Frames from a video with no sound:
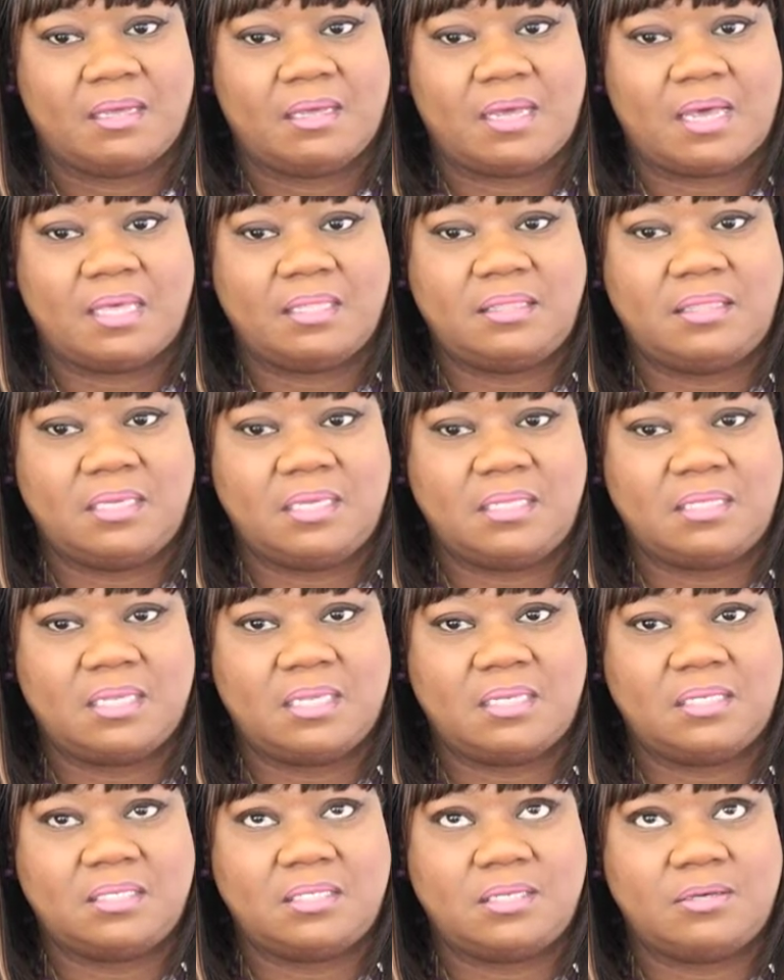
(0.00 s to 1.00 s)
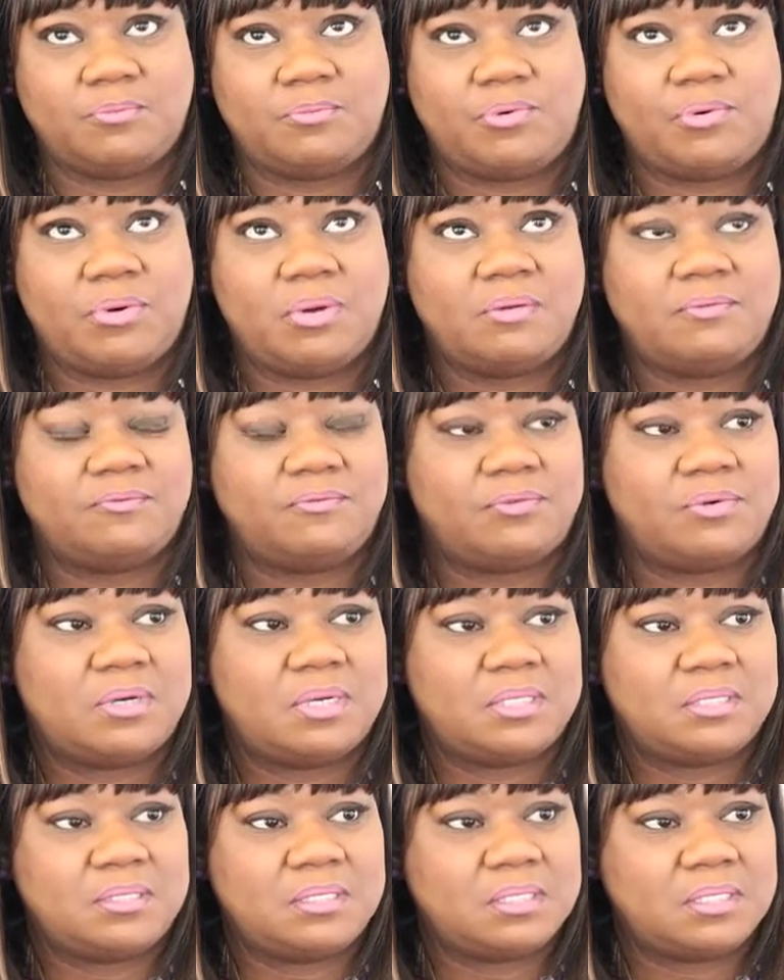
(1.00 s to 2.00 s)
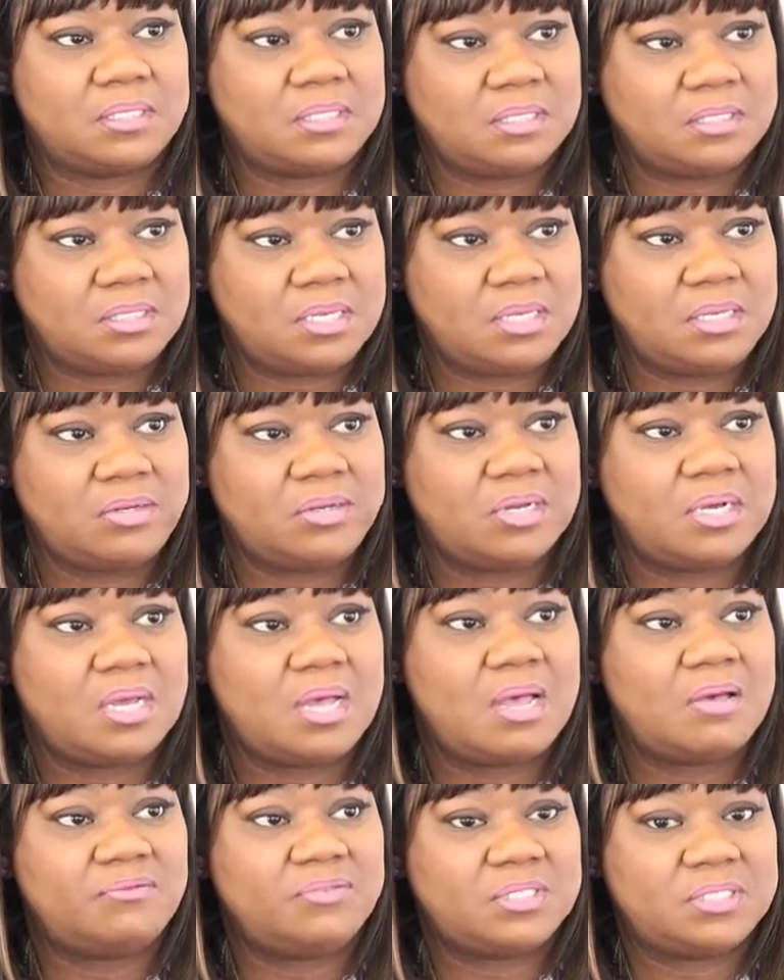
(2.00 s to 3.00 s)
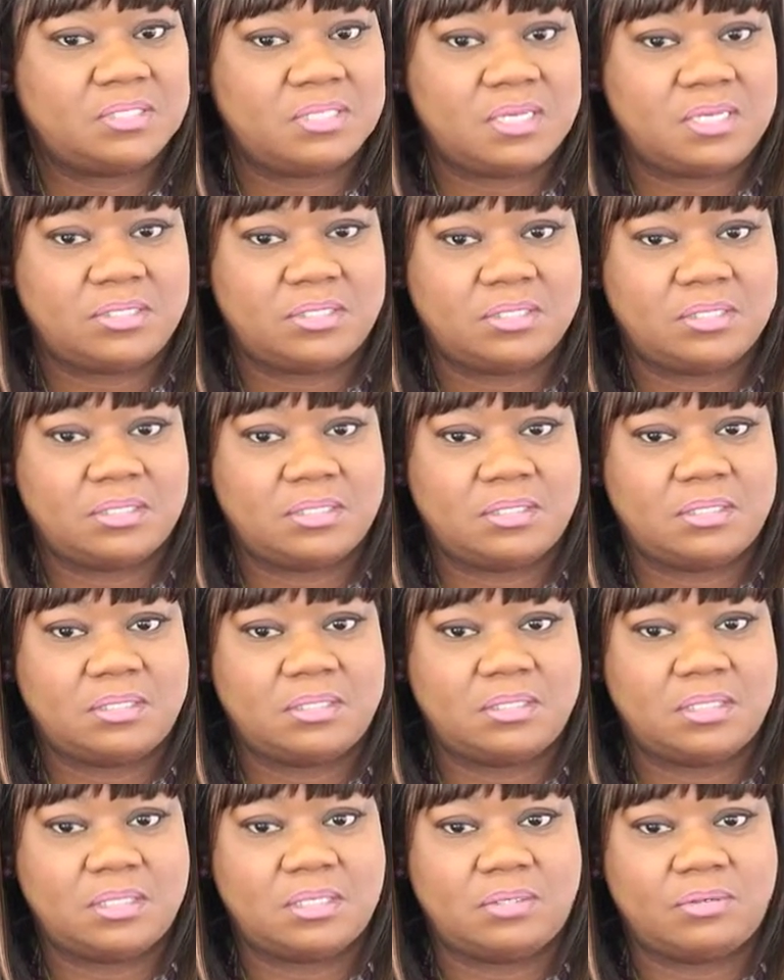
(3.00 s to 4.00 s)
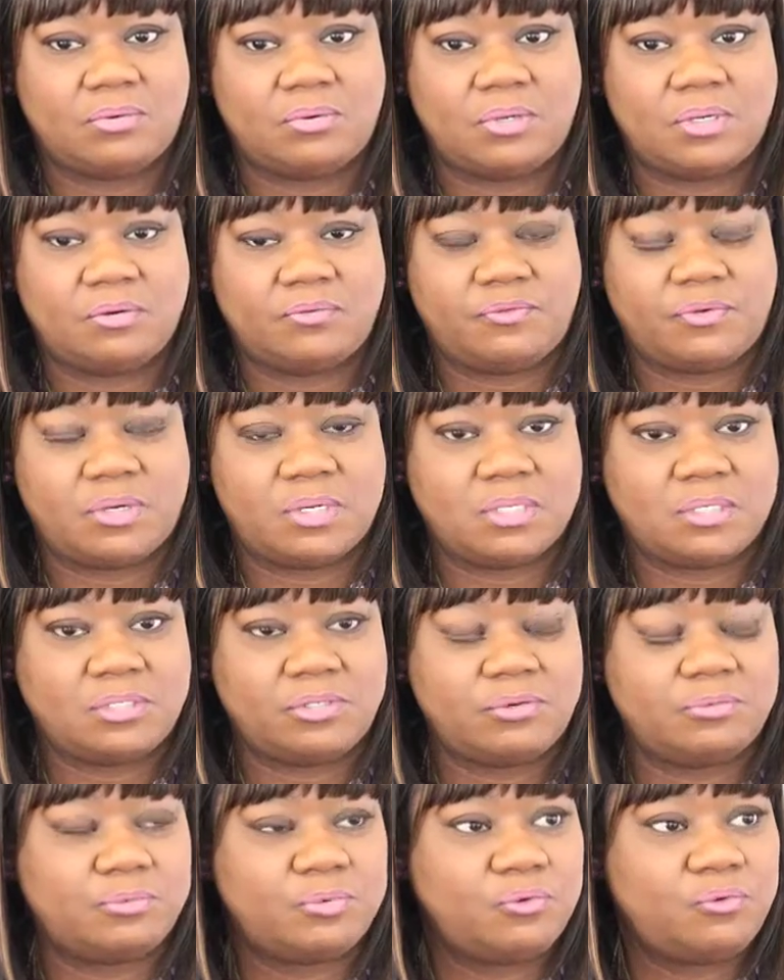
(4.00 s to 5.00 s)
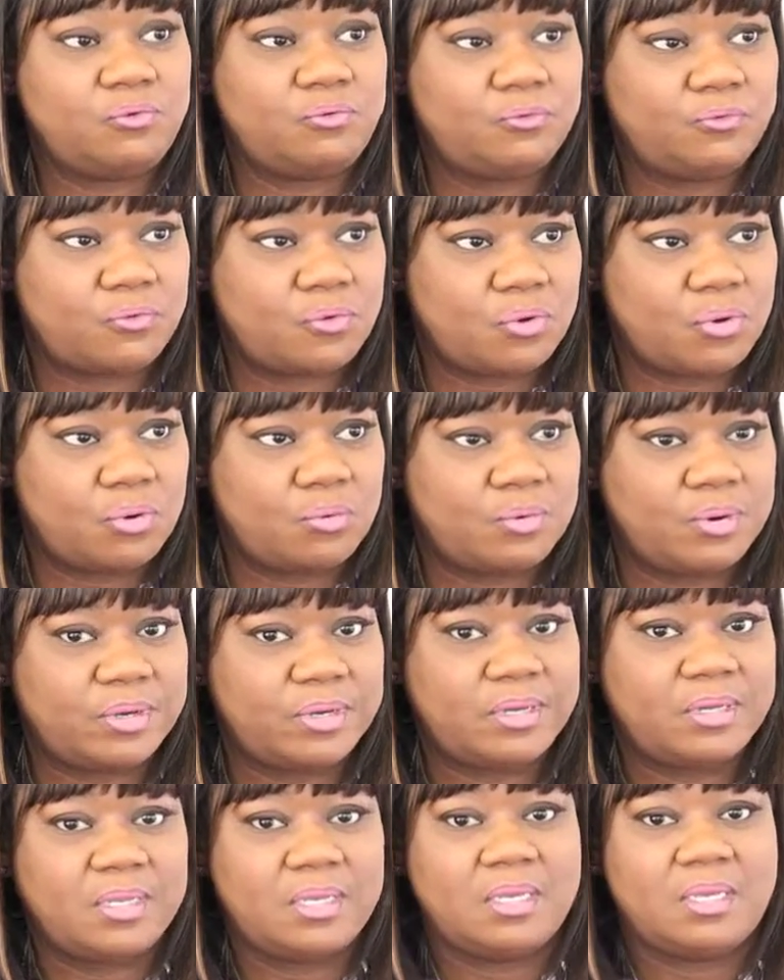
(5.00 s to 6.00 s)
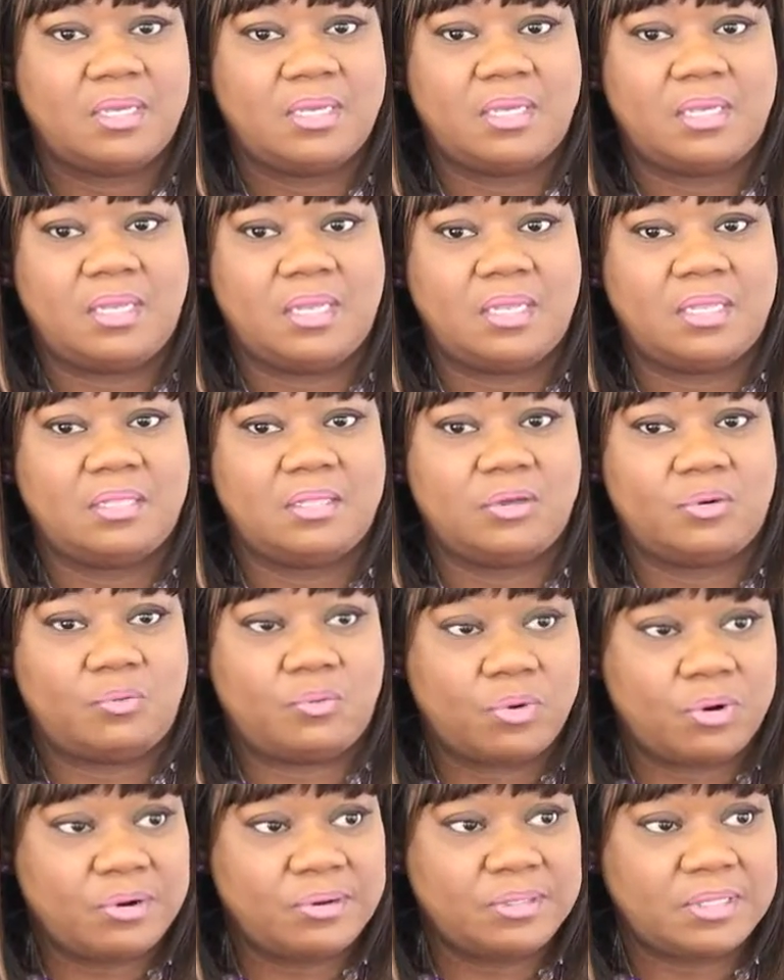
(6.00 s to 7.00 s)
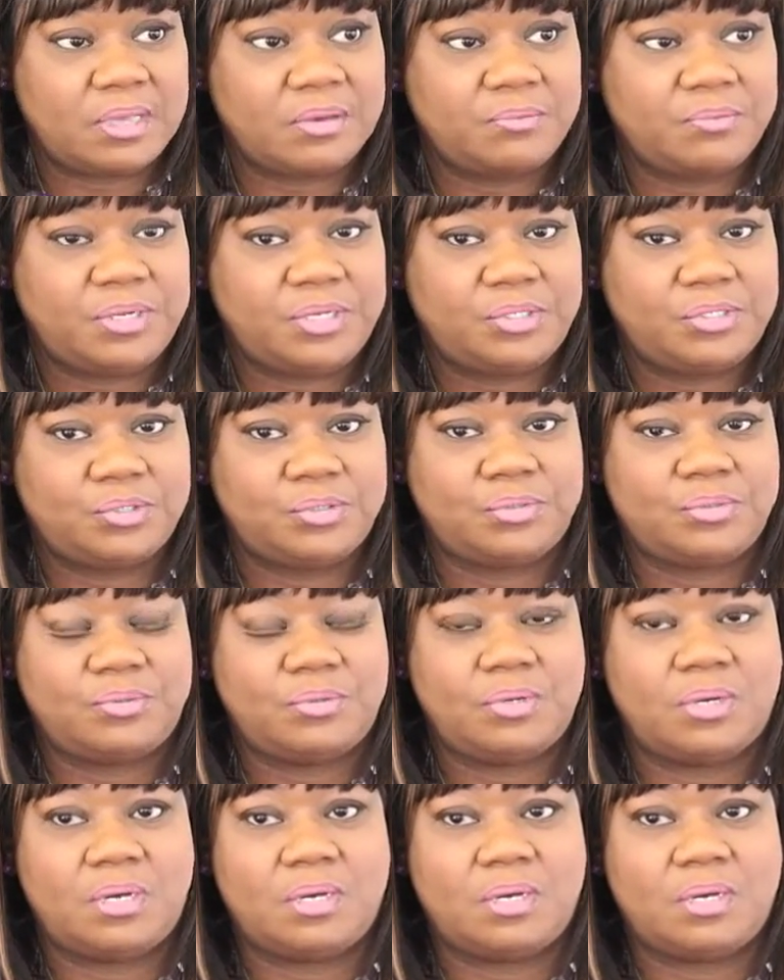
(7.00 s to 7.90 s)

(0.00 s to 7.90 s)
I think that it's important for us to continue the conversations in order for us to move forward in the work that we do.